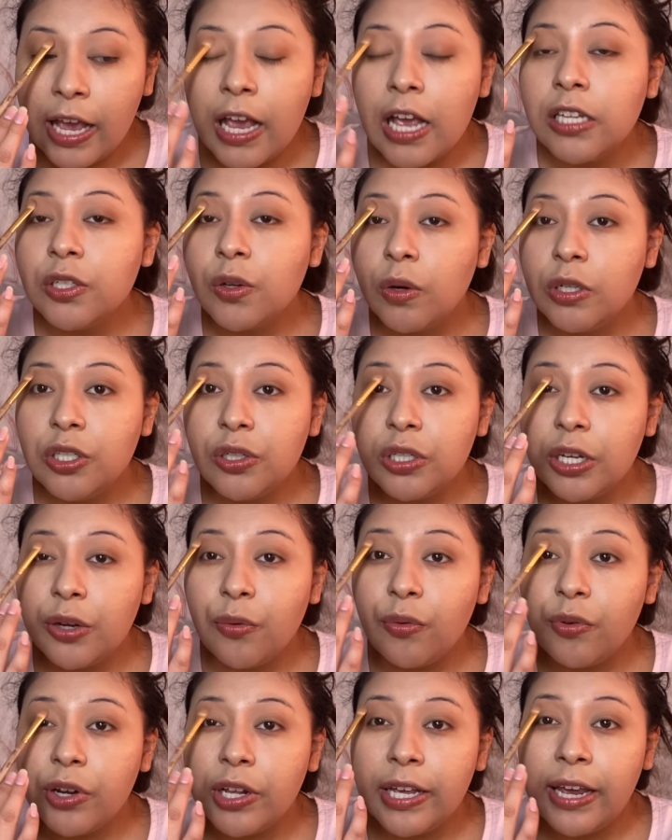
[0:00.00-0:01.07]
it's going to like
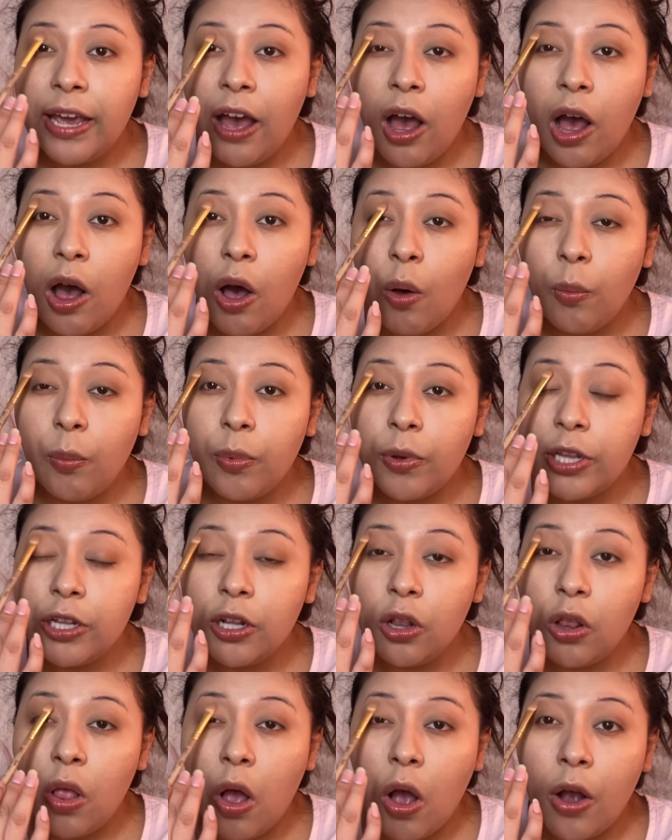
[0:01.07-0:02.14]
really help in the
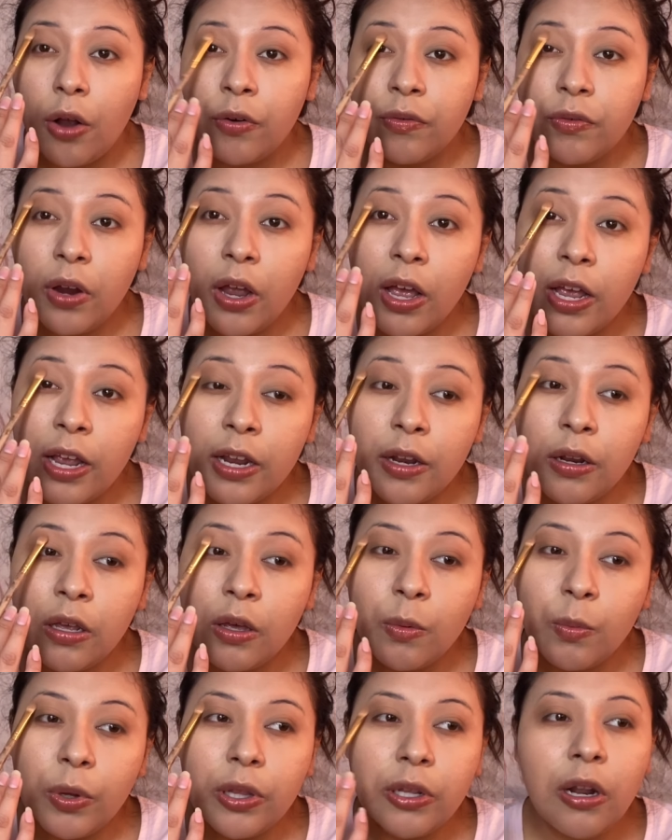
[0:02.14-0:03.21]
long run
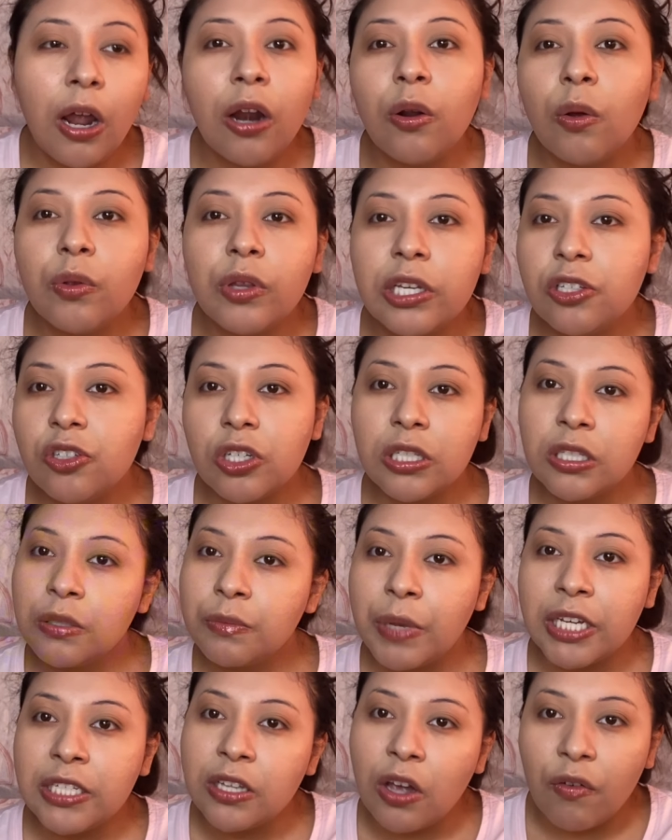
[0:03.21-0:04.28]
with not only just
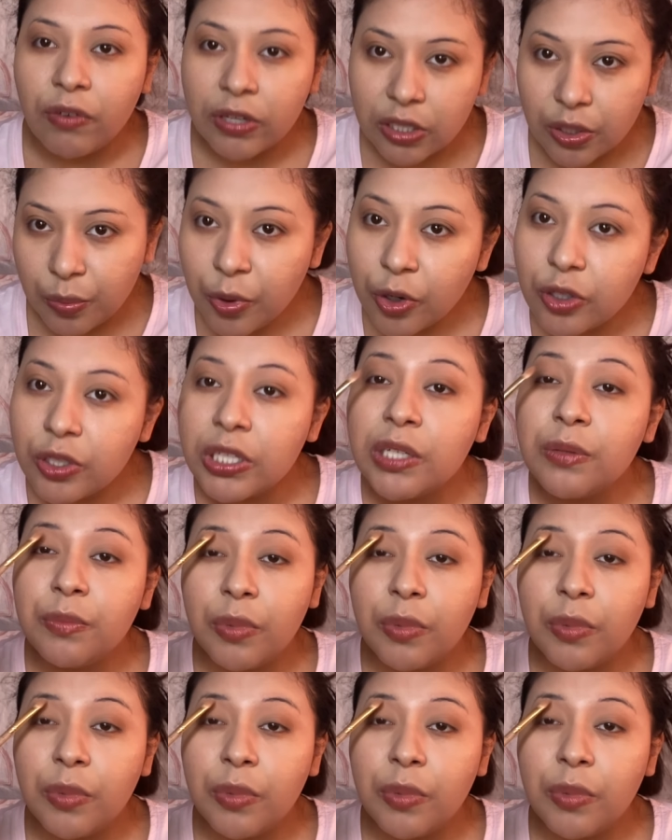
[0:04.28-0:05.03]
myself as a person,